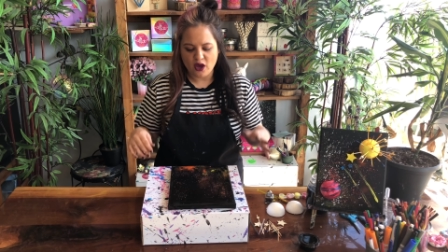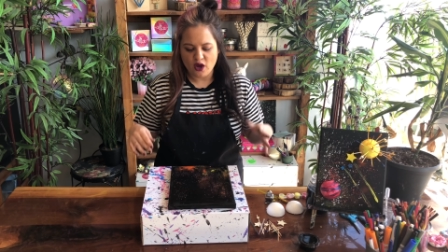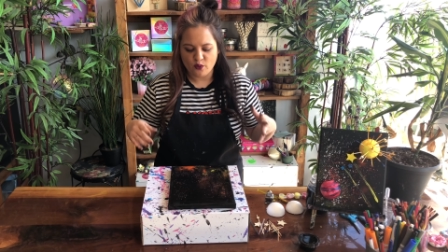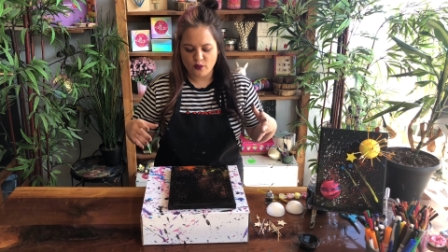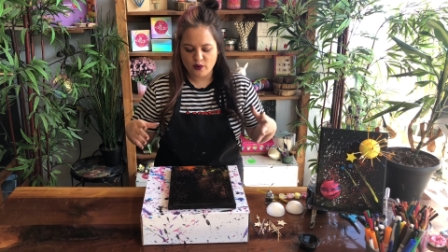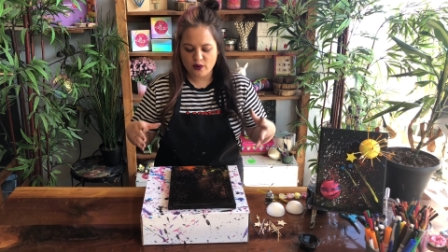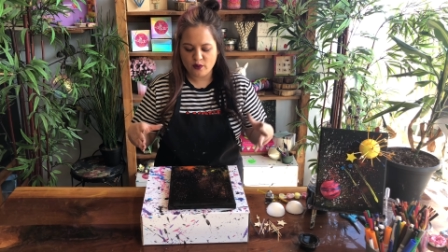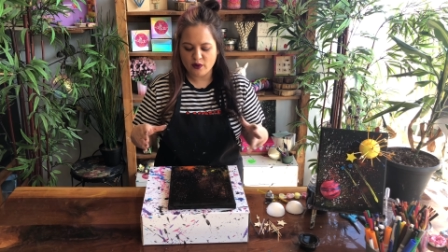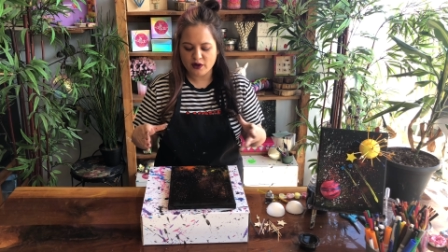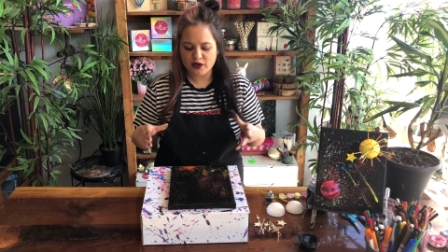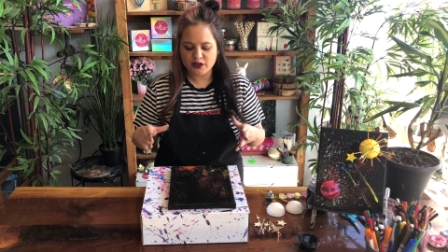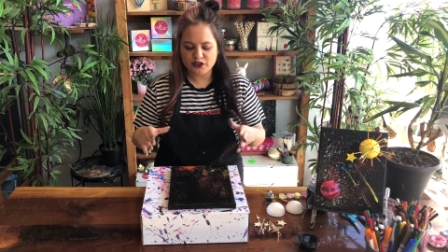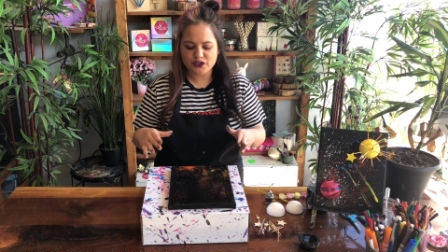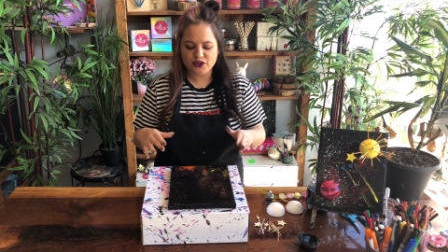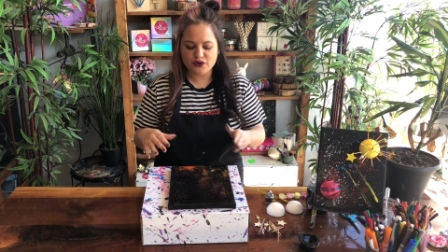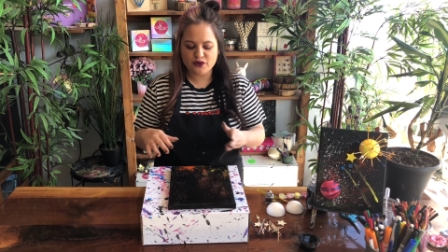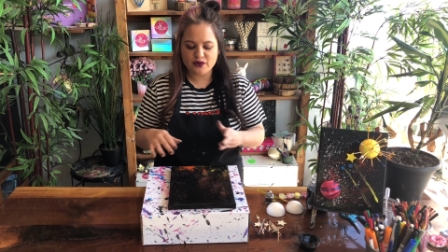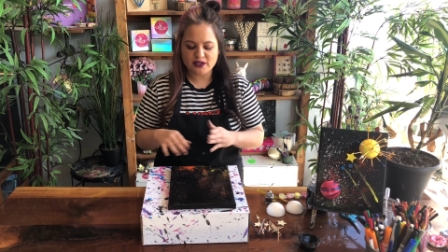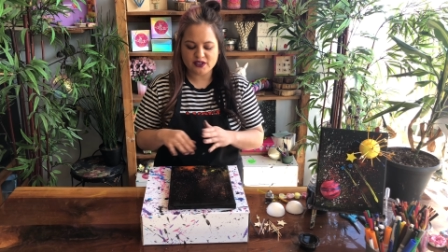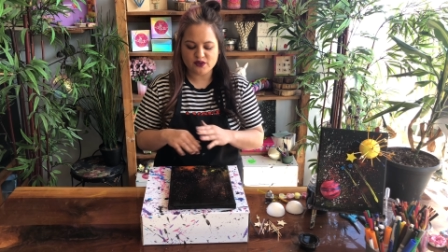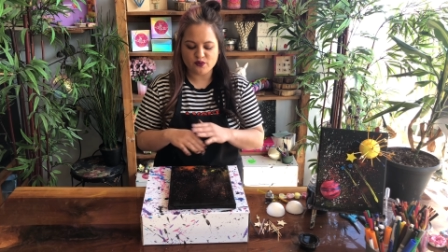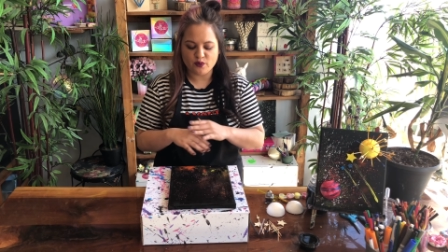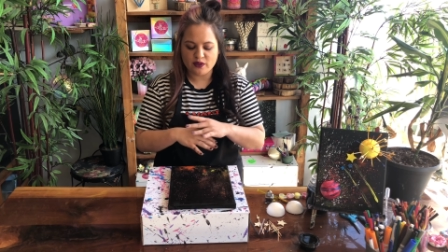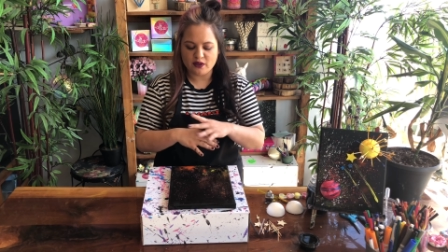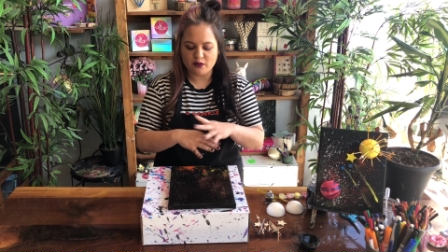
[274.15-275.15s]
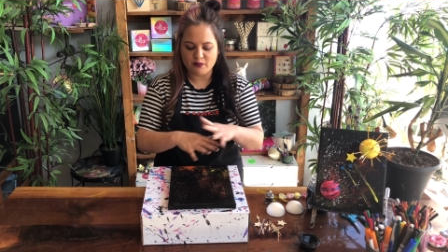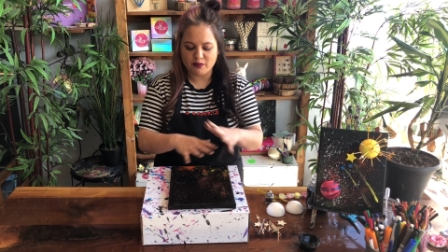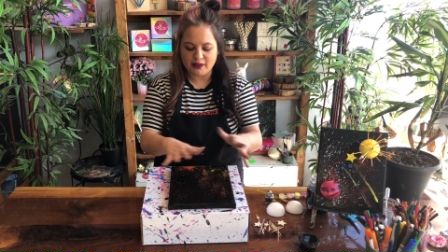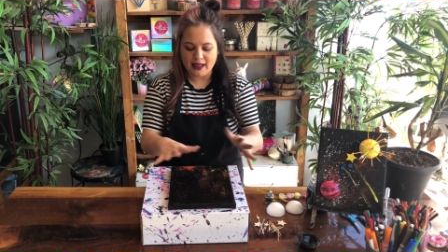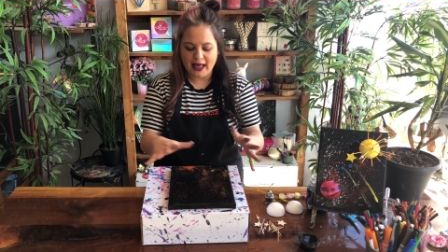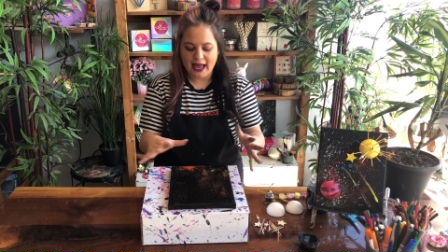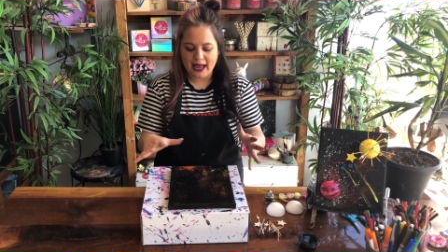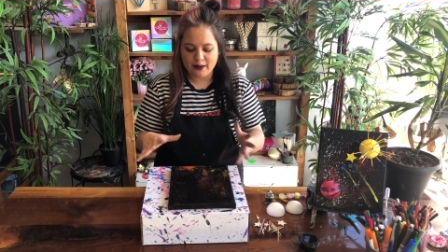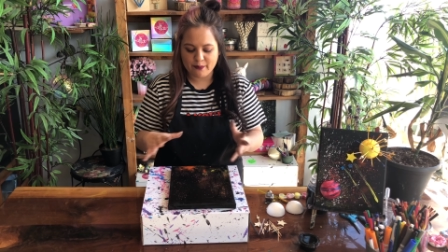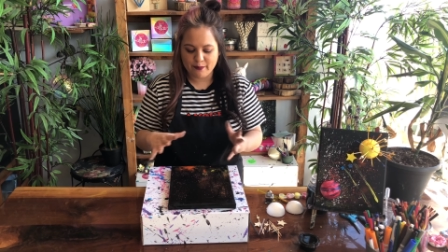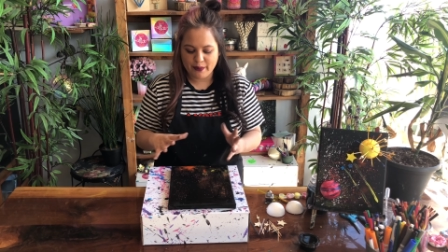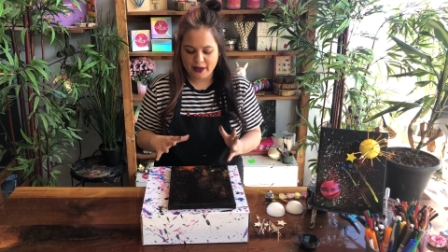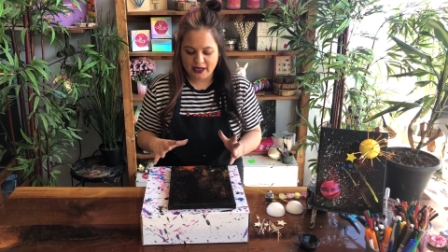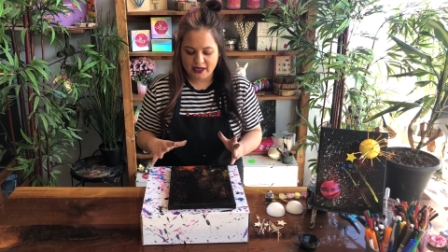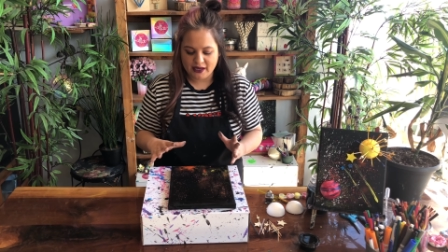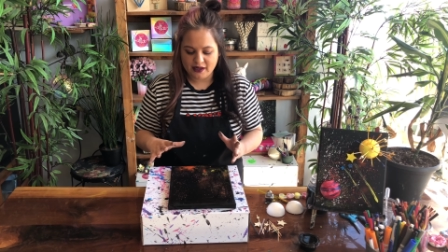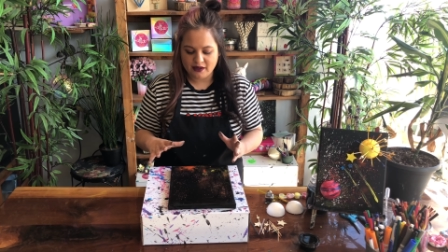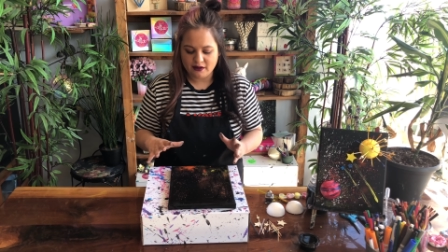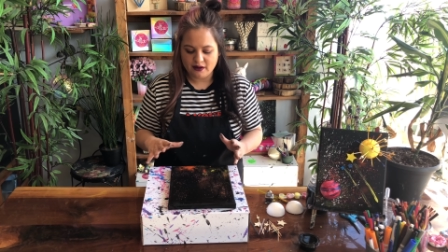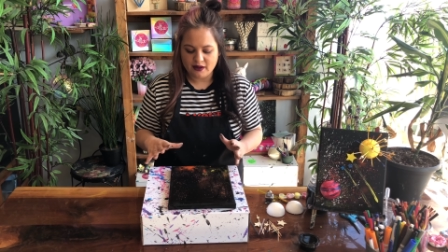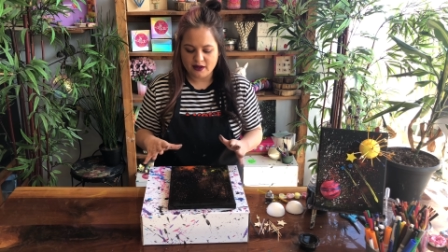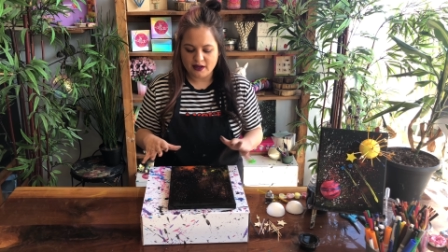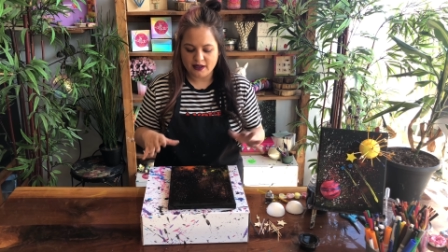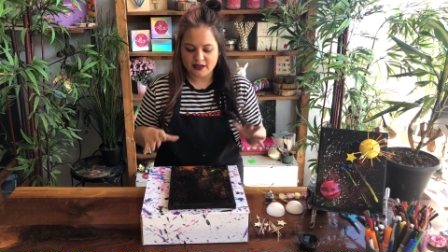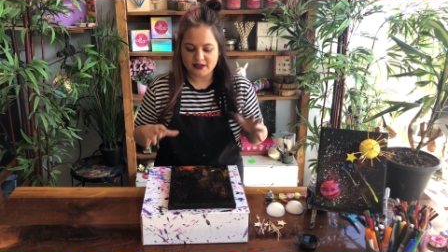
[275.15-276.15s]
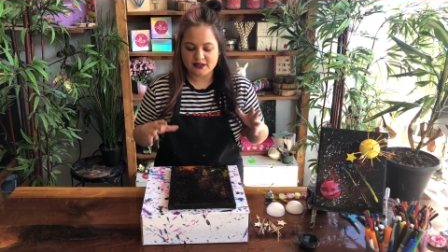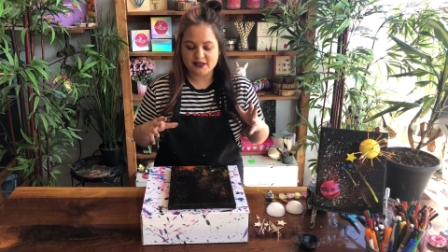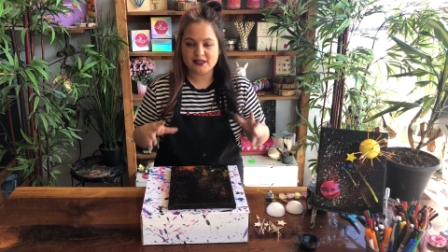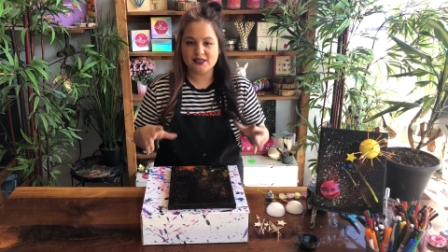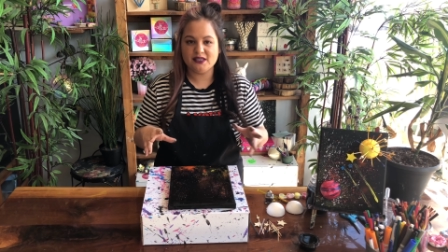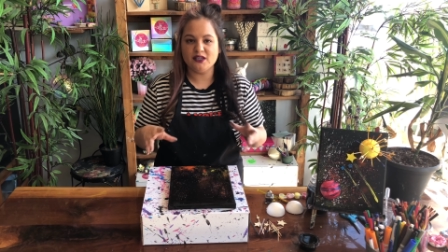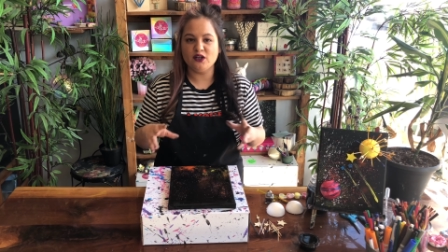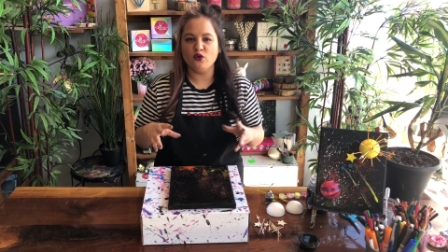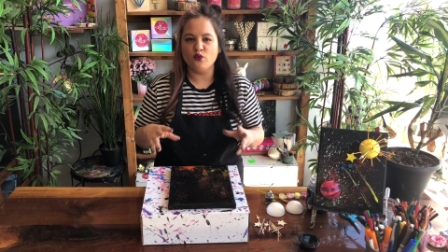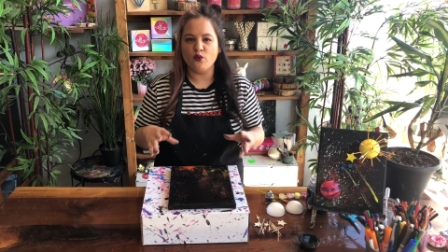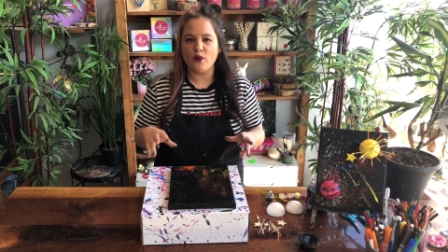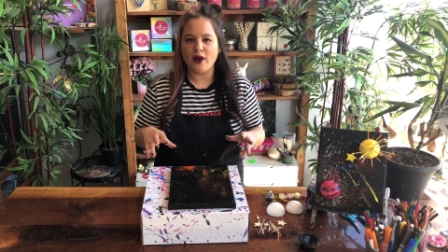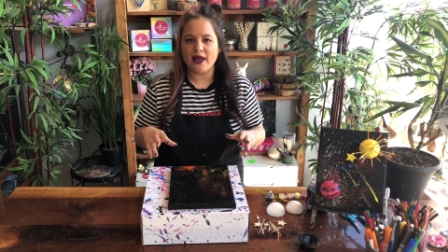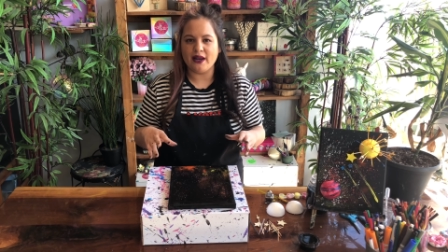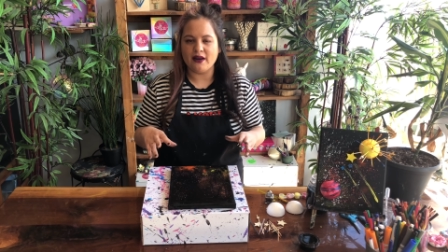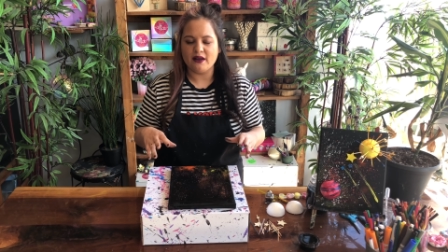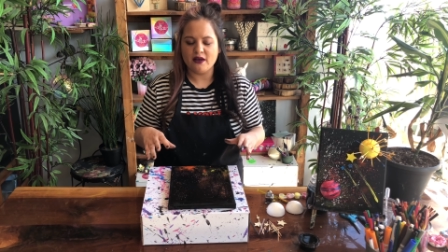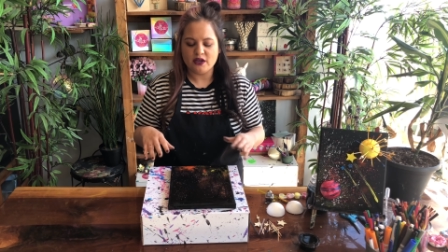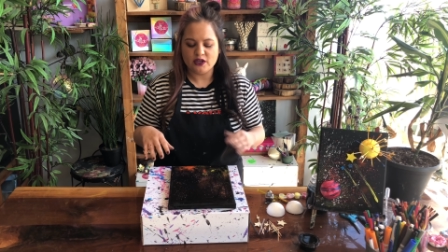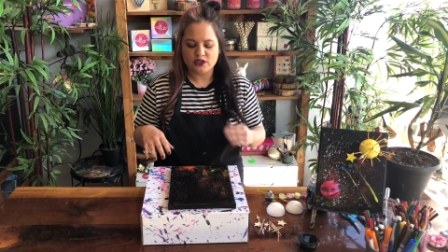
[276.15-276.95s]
We wanna do this while the black paint is still wet.